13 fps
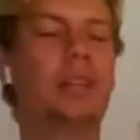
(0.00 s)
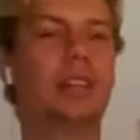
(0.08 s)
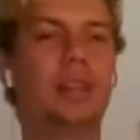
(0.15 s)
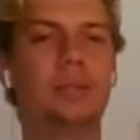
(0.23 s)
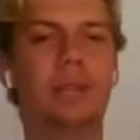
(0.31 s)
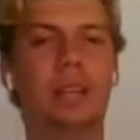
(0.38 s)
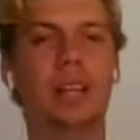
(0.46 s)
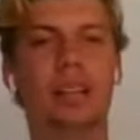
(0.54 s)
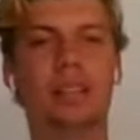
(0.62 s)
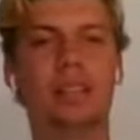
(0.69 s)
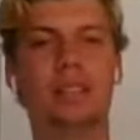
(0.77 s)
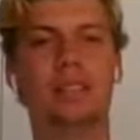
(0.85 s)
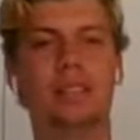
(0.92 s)
get him
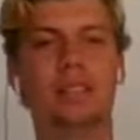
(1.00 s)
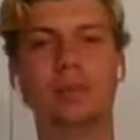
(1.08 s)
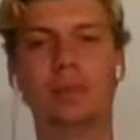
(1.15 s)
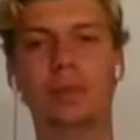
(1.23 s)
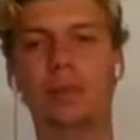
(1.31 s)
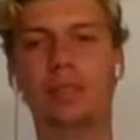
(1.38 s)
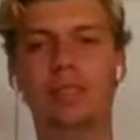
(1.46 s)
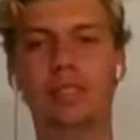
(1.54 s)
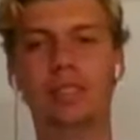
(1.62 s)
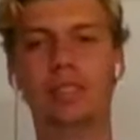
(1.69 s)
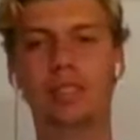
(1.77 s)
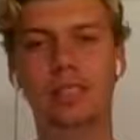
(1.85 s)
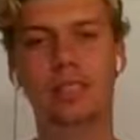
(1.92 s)
like to roll
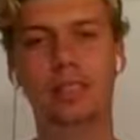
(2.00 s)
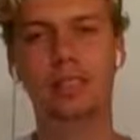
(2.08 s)
over